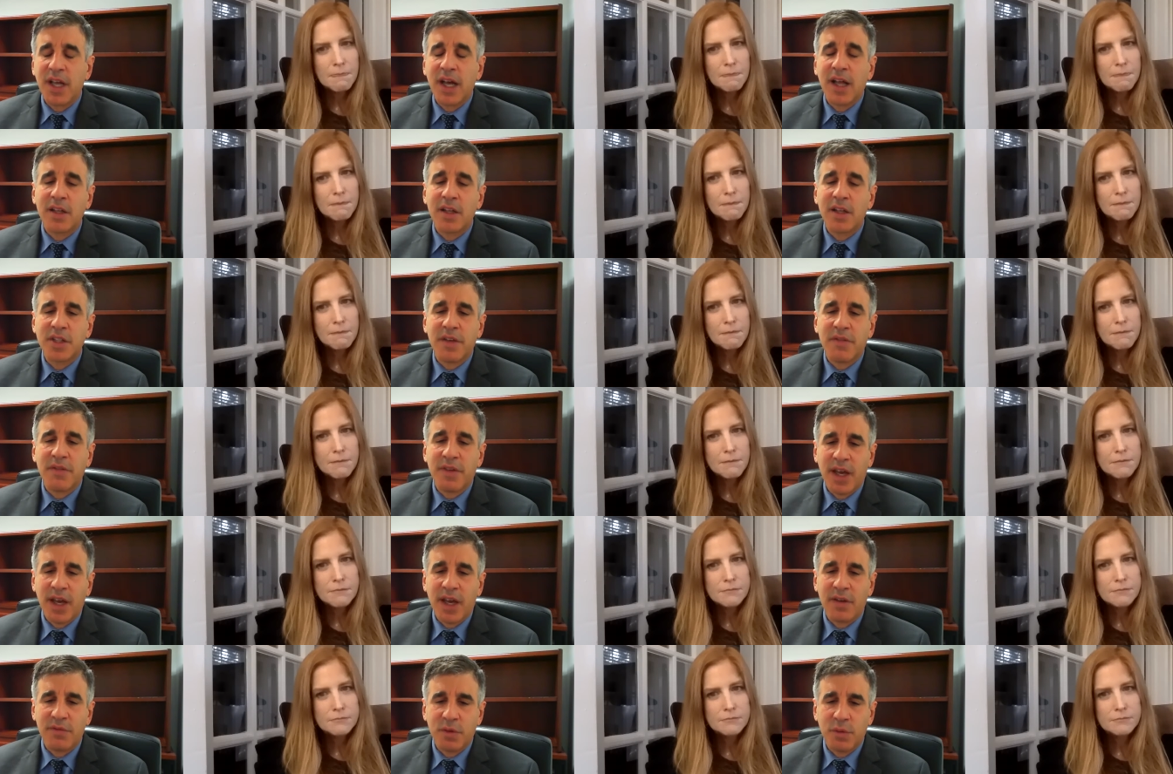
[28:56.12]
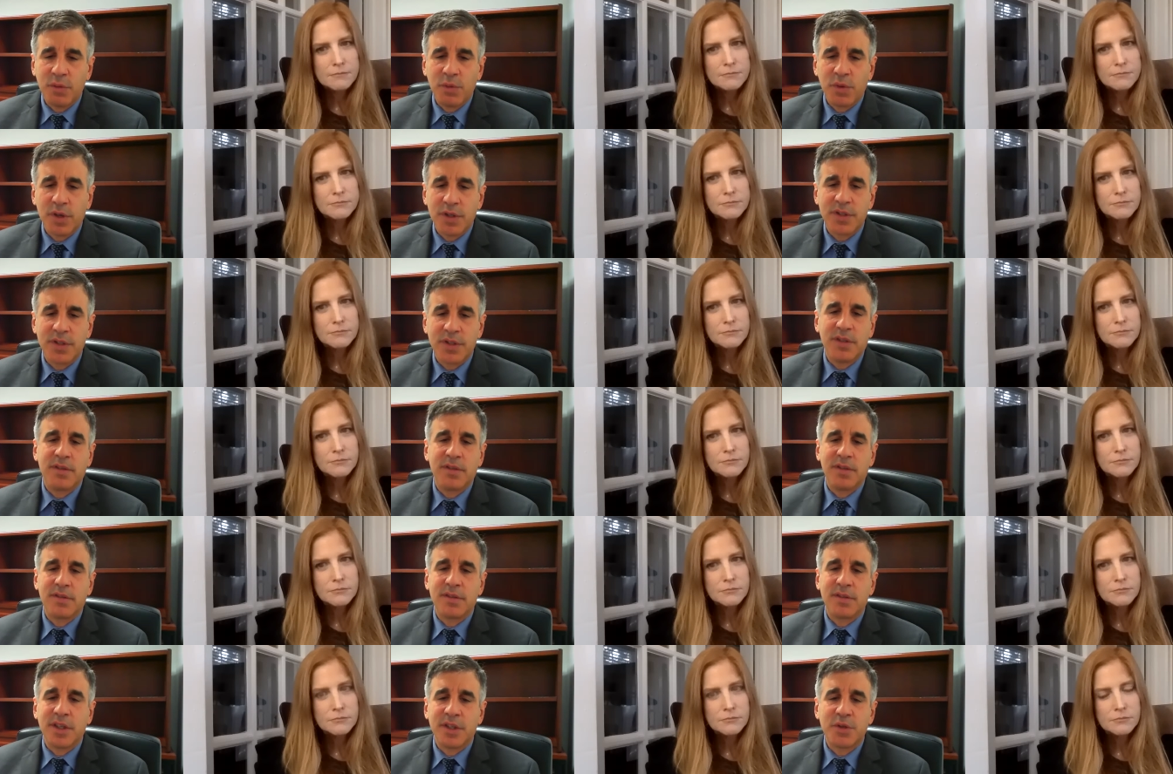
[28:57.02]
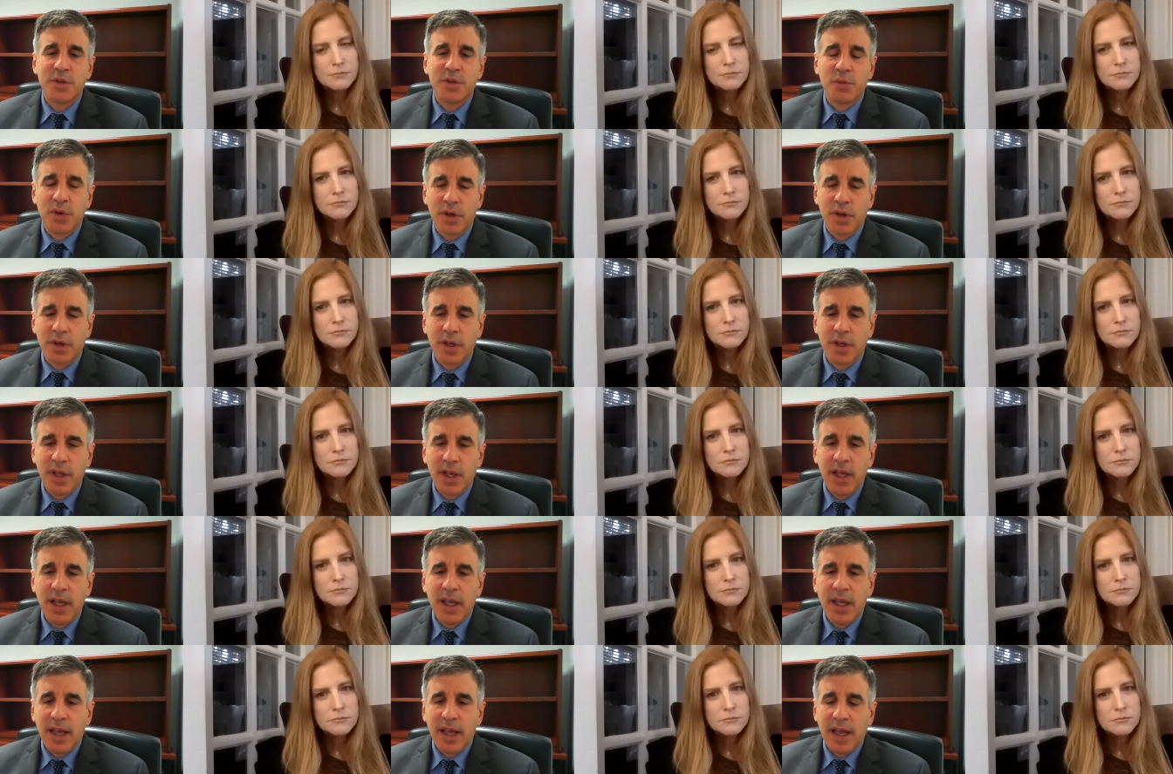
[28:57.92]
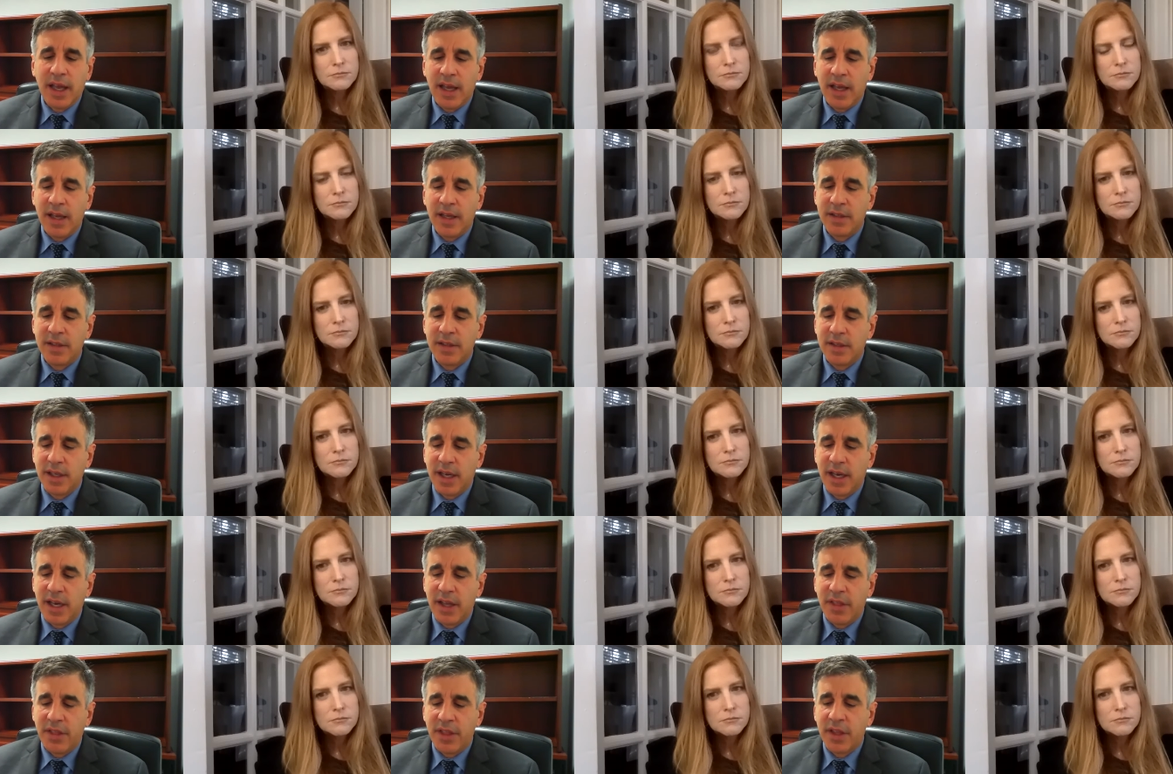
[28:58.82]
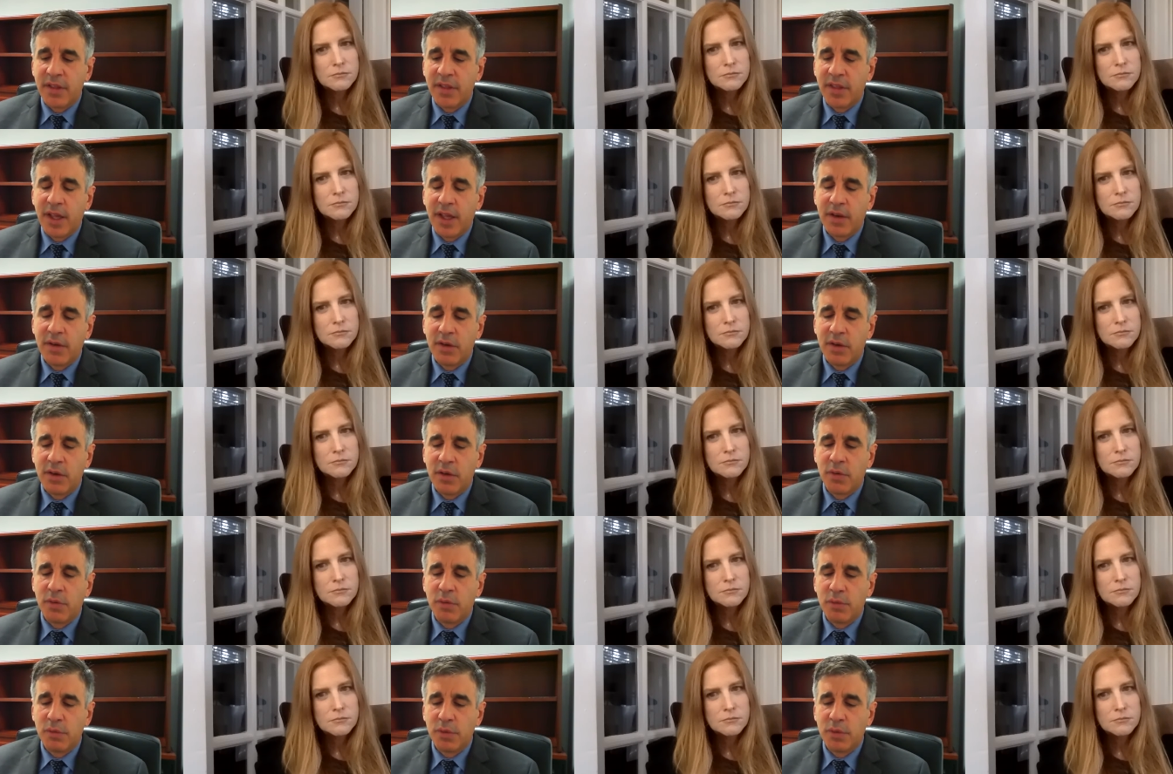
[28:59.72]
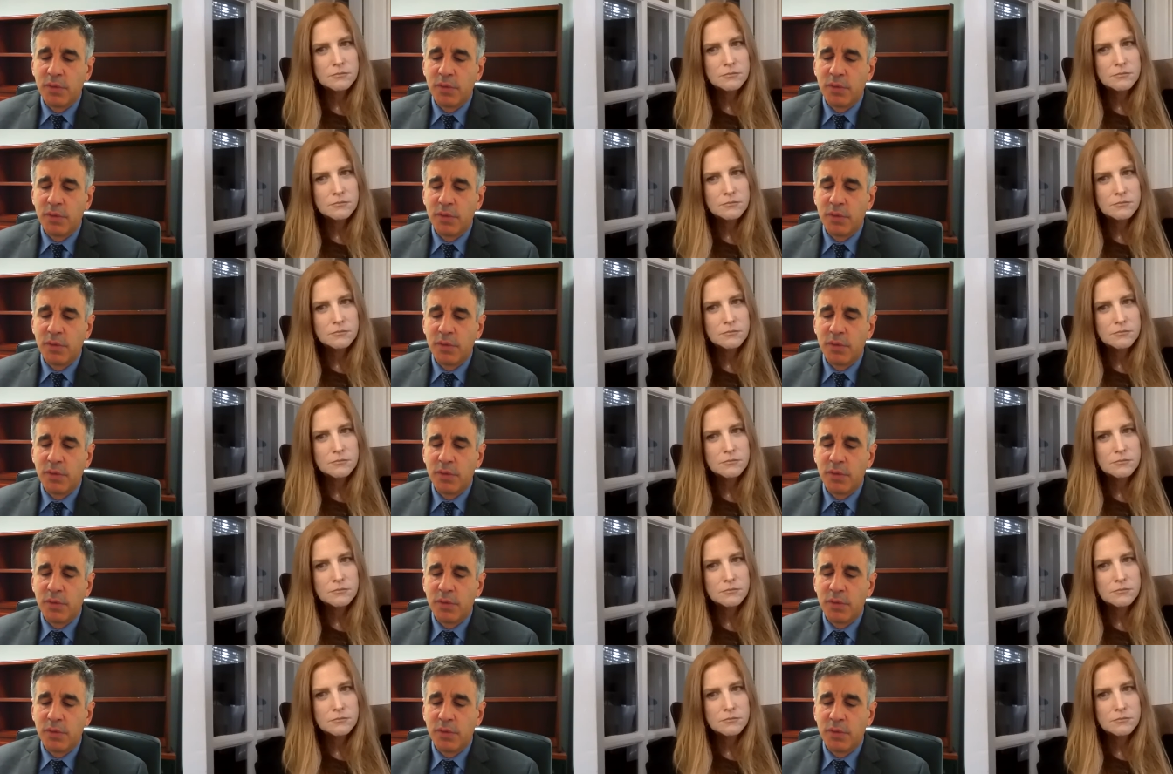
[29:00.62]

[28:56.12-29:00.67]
Speaker 1: with the knowledge I've had of what works and doesn't work. And I think that, you